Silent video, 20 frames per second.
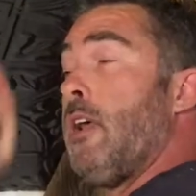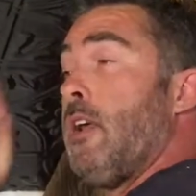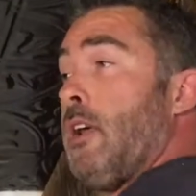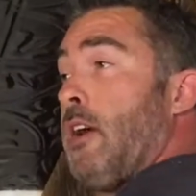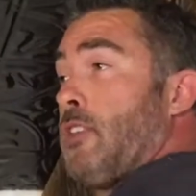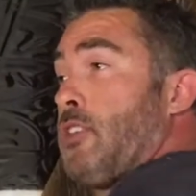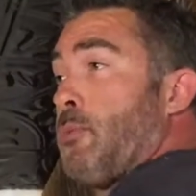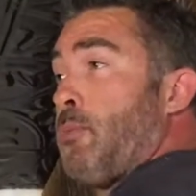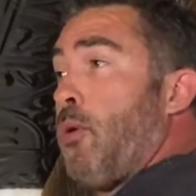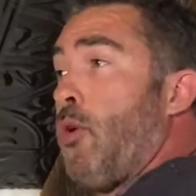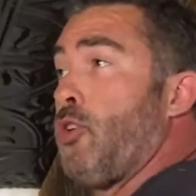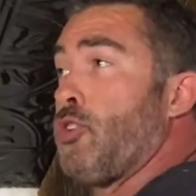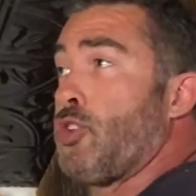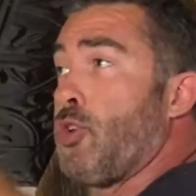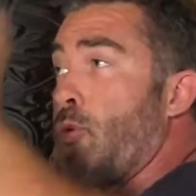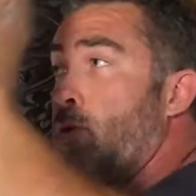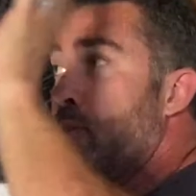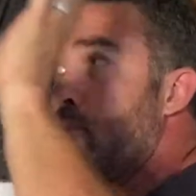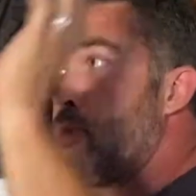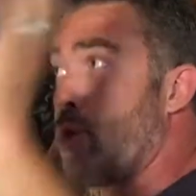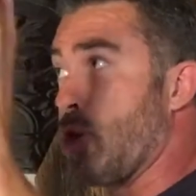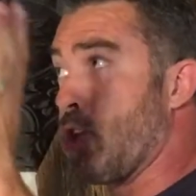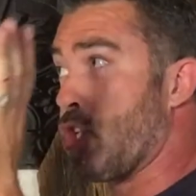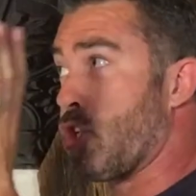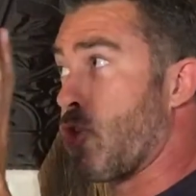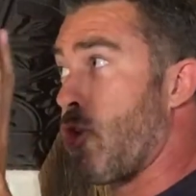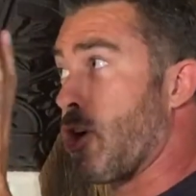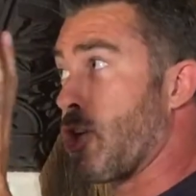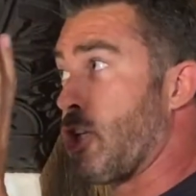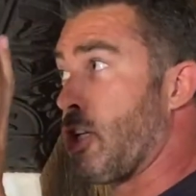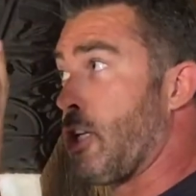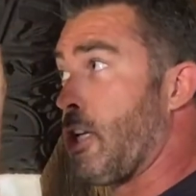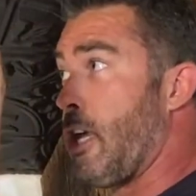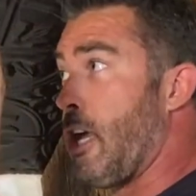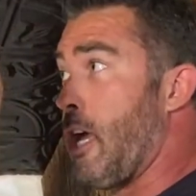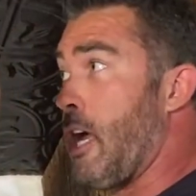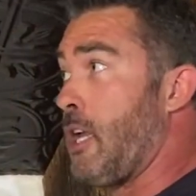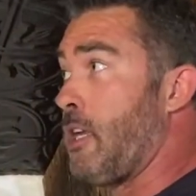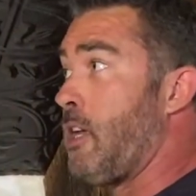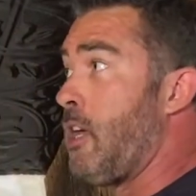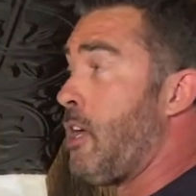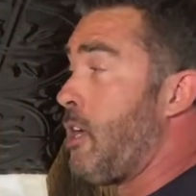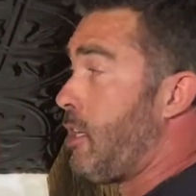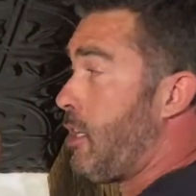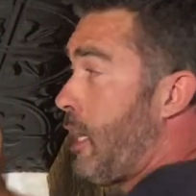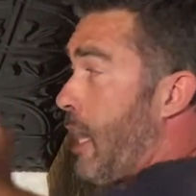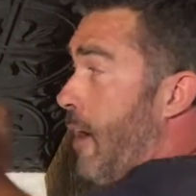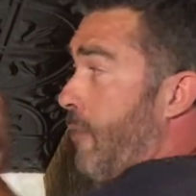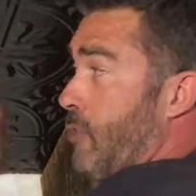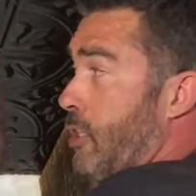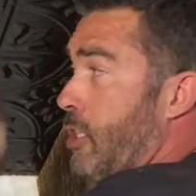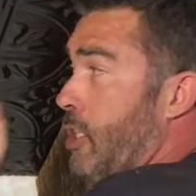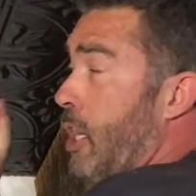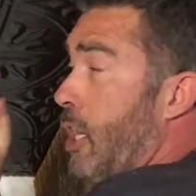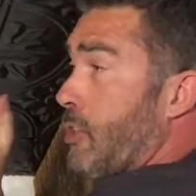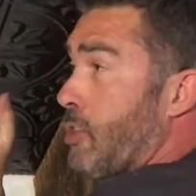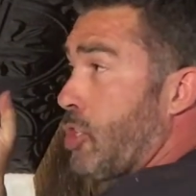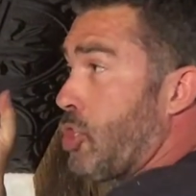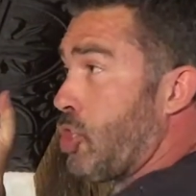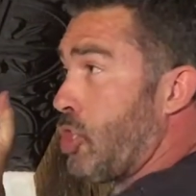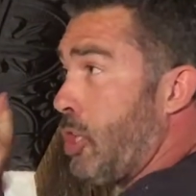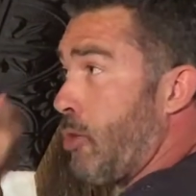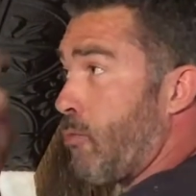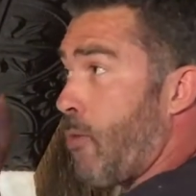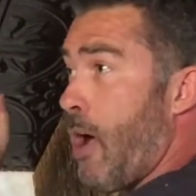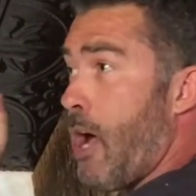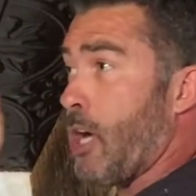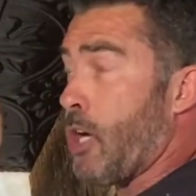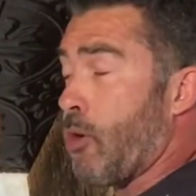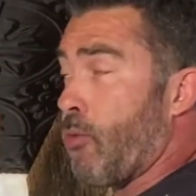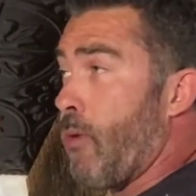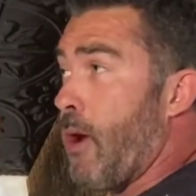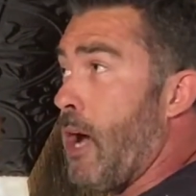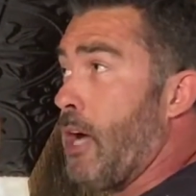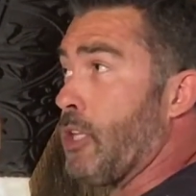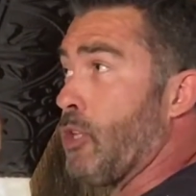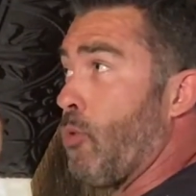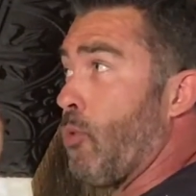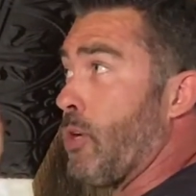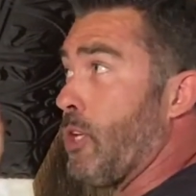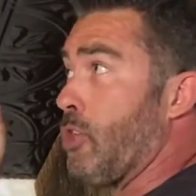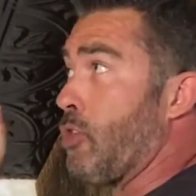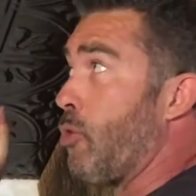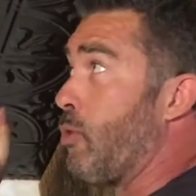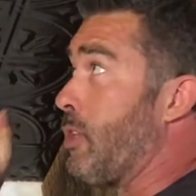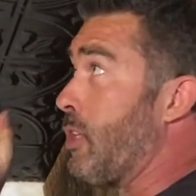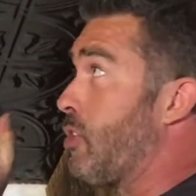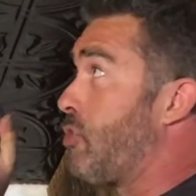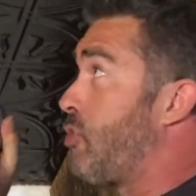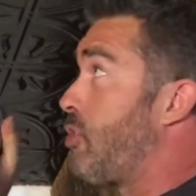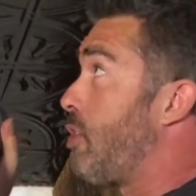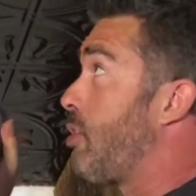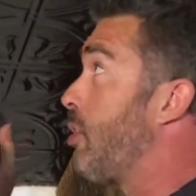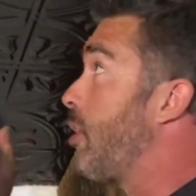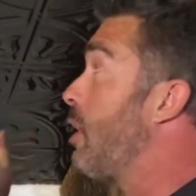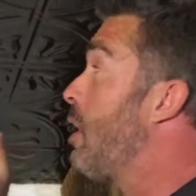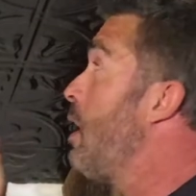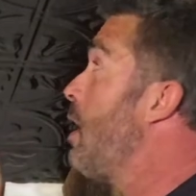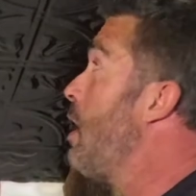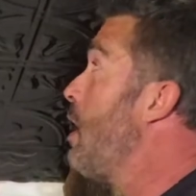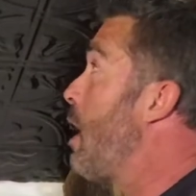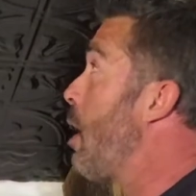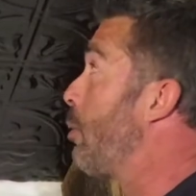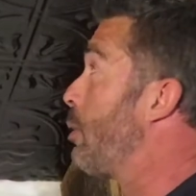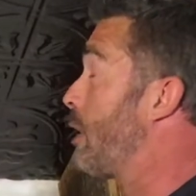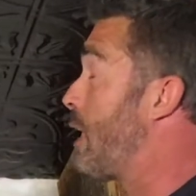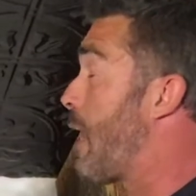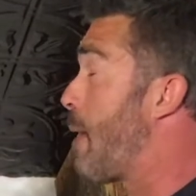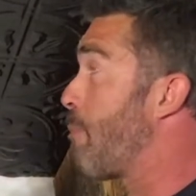As opposed to a new construction can, you have to cut the sheetrock around it when you're doing the ceiling. And with an